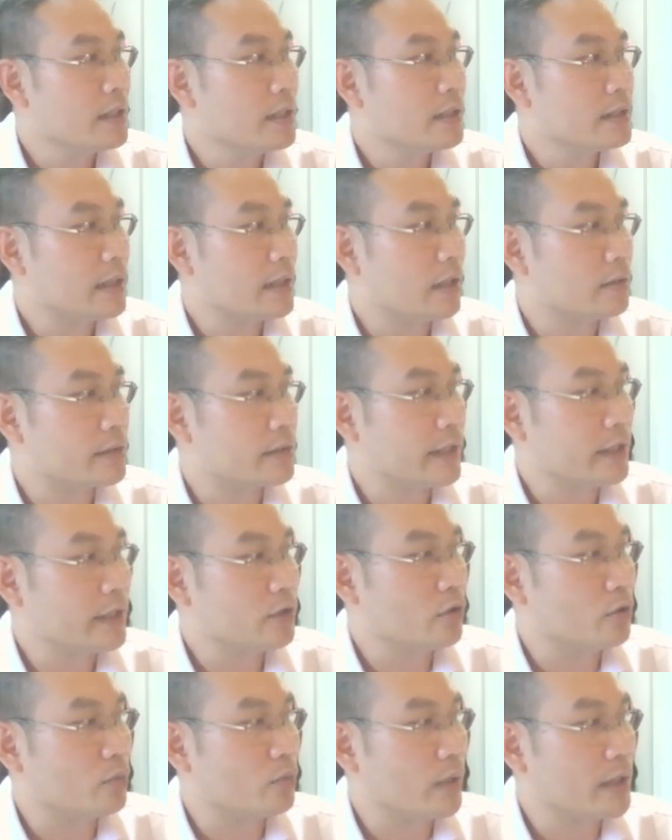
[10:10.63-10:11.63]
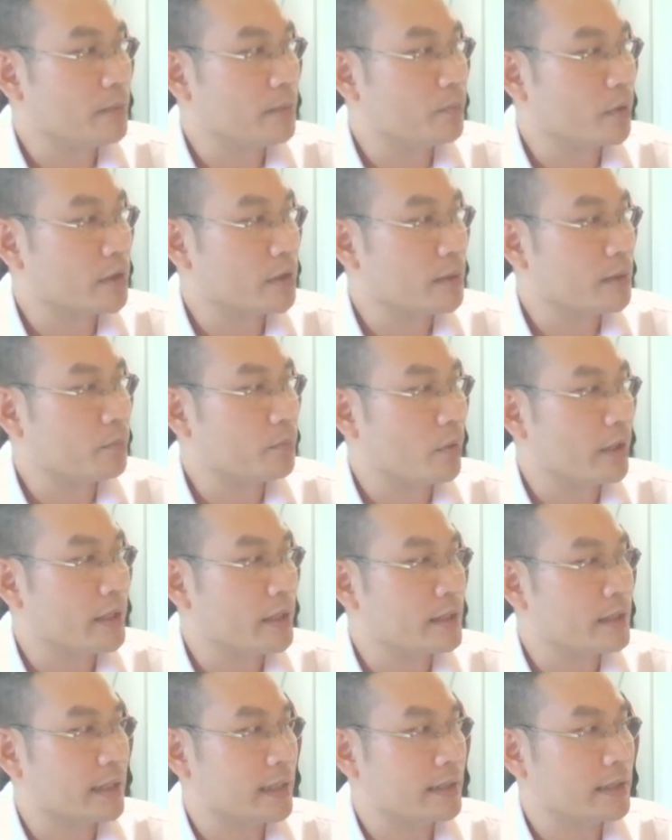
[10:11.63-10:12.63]
Now, take note, one important point
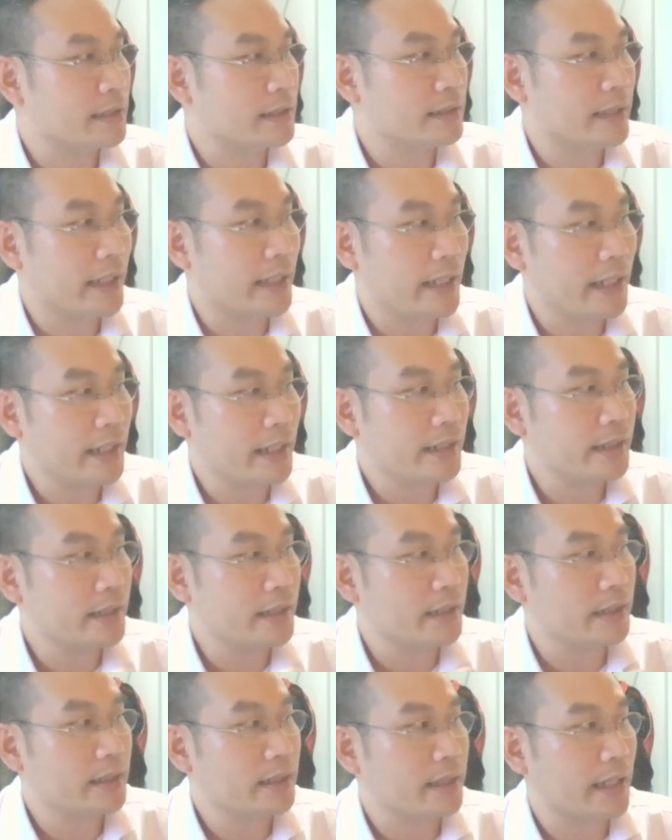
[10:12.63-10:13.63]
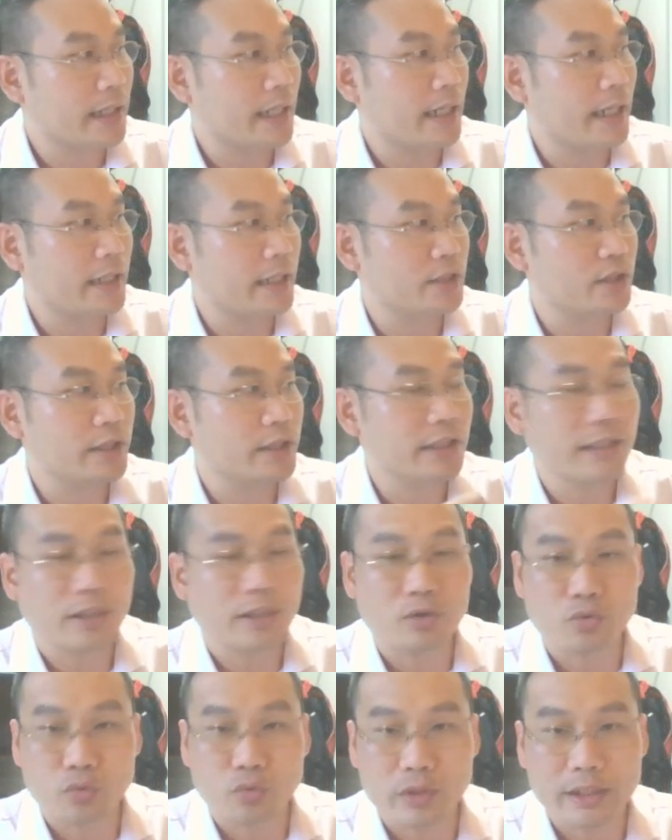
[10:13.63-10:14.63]
is that the day here, I actually
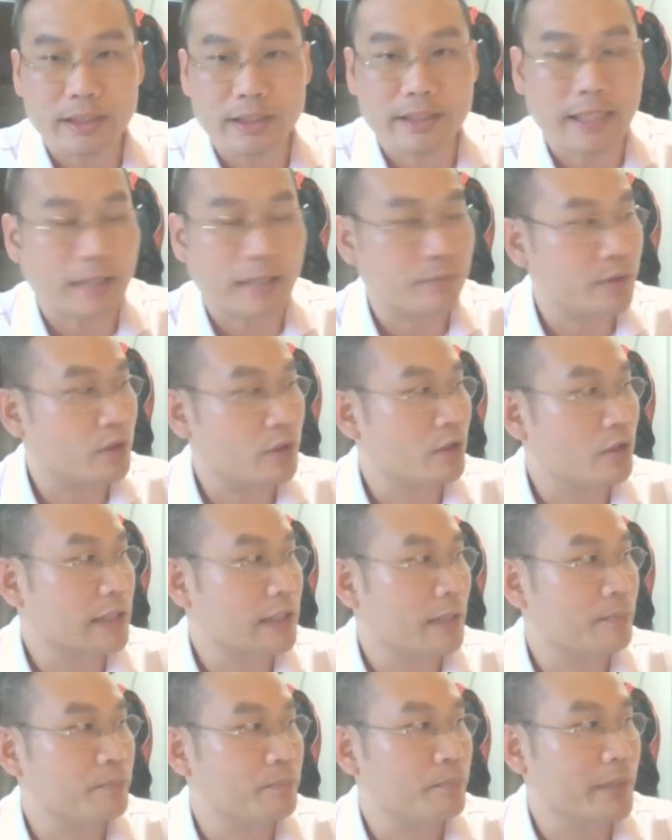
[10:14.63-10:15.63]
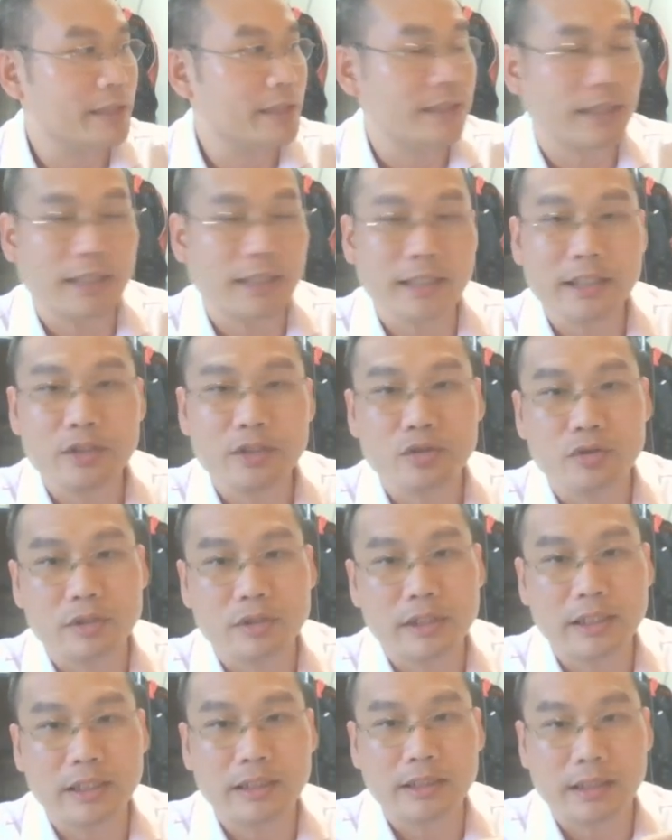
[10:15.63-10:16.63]
need to reset because I'm basically
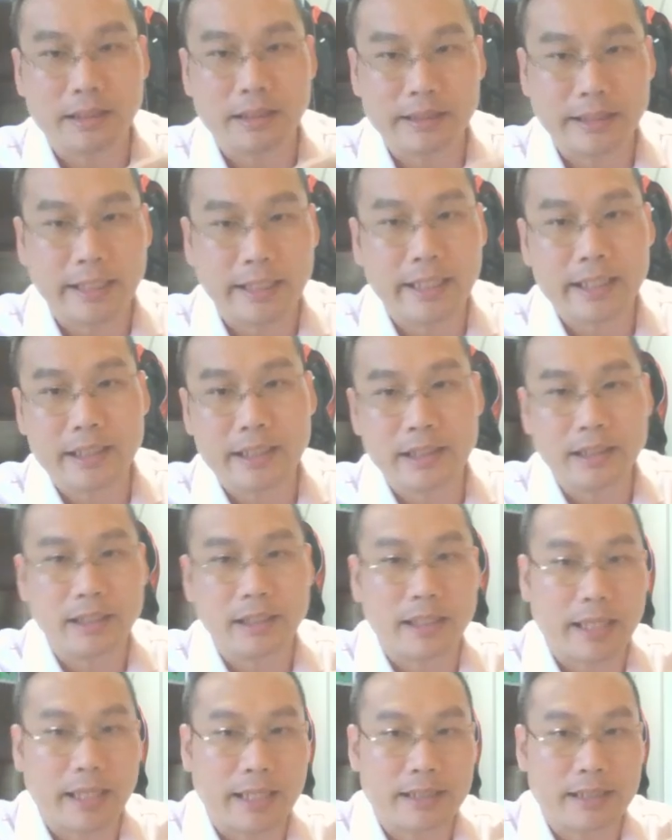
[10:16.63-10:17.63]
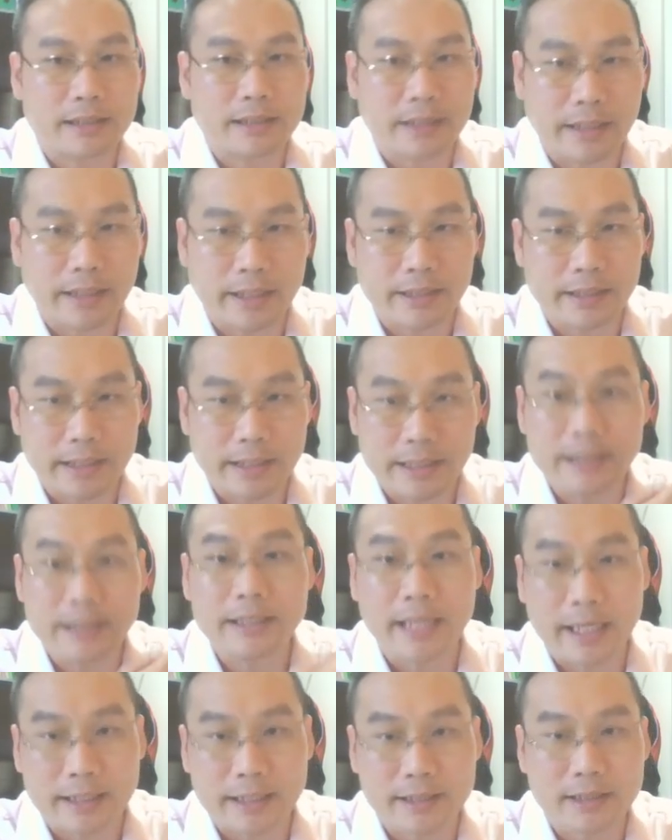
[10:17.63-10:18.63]
using the day here as an
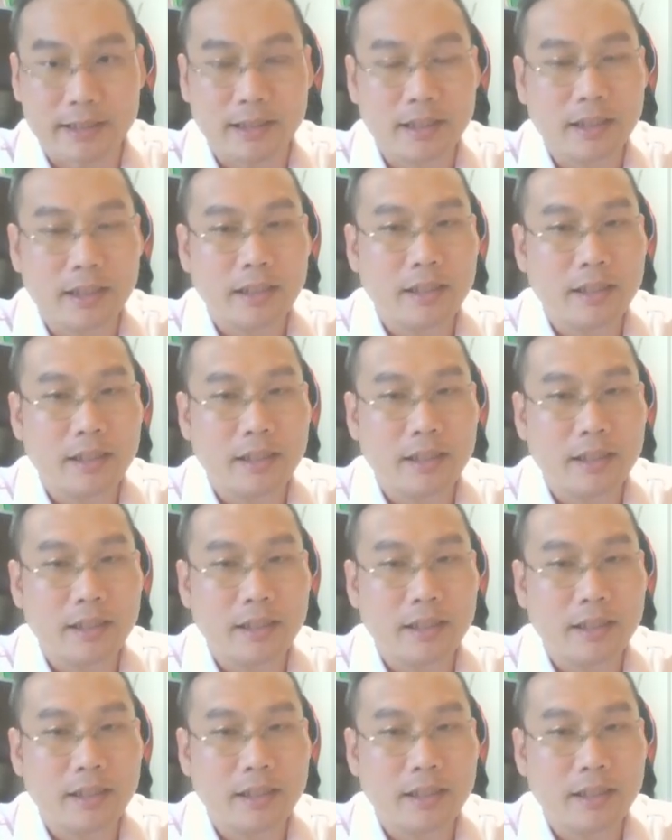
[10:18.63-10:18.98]
index.